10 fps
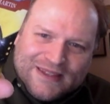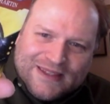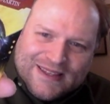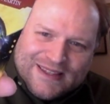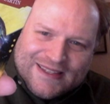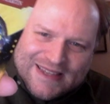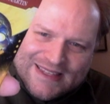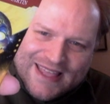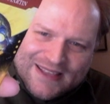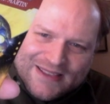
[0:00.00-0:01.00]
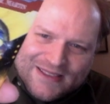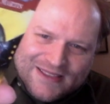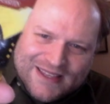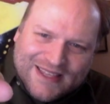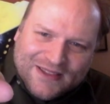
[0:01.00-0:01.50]
Does
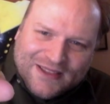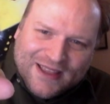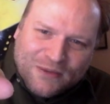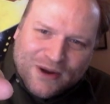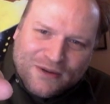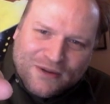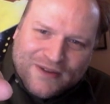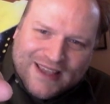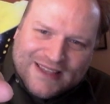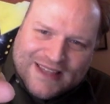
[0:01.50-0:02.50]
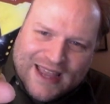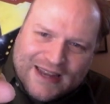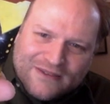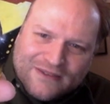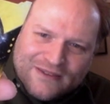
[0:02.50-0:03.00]
that look like a werewolf? I guess
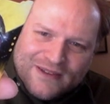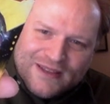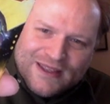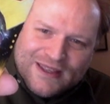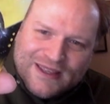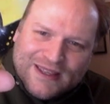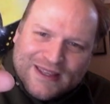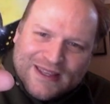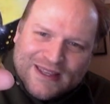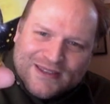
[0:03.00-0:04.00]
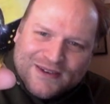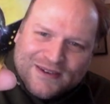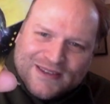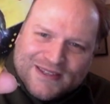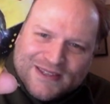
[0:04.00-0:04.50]
kind of. He sort
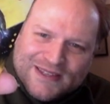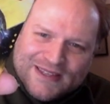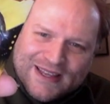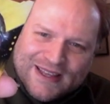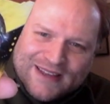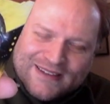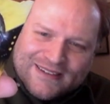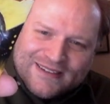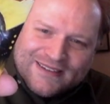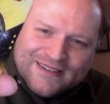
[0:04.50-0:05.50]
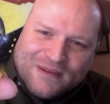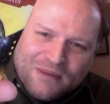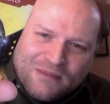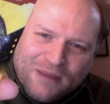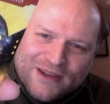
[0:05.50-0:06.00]
of just looks like a
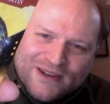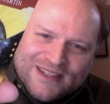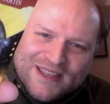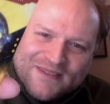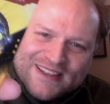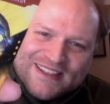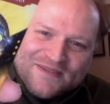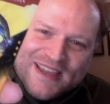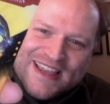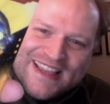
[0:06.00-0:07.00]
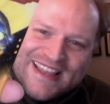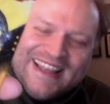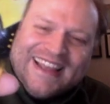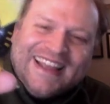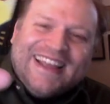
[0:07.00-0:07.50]
Muppet or something to me.
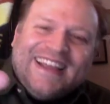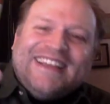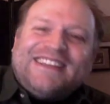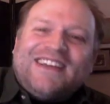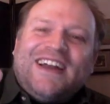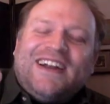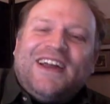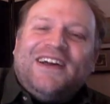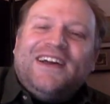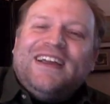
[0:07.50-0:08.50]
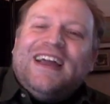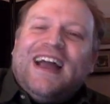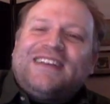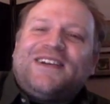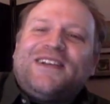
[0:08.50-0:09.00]
So I don't know.
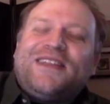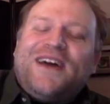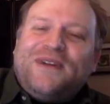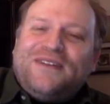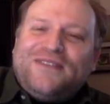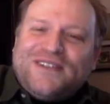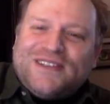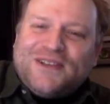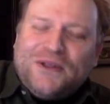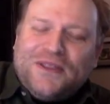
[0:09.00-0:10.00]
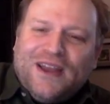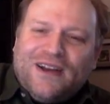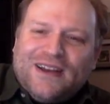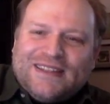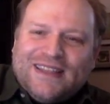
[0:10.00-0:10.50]
I sort of thought, well, if you just told the
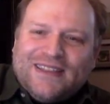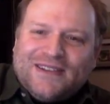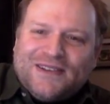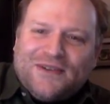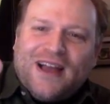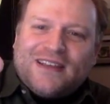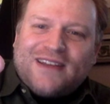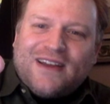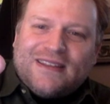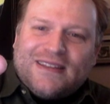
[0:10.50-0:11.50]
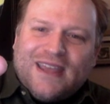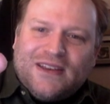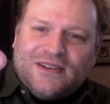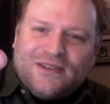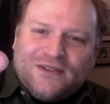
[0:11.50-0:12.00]
artist that there's a rock star on
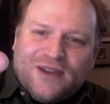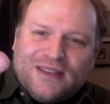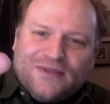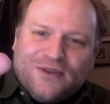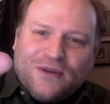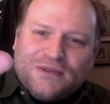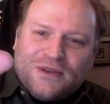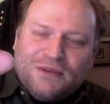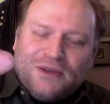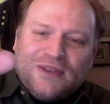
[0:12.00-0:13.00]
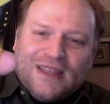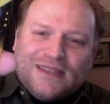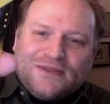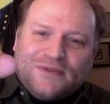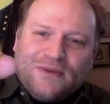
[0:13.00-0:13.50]
stage who transforms and
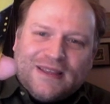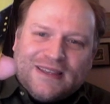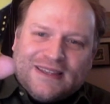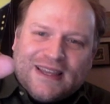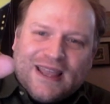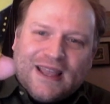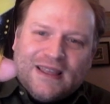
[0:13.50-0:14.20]
mutates while he's singing,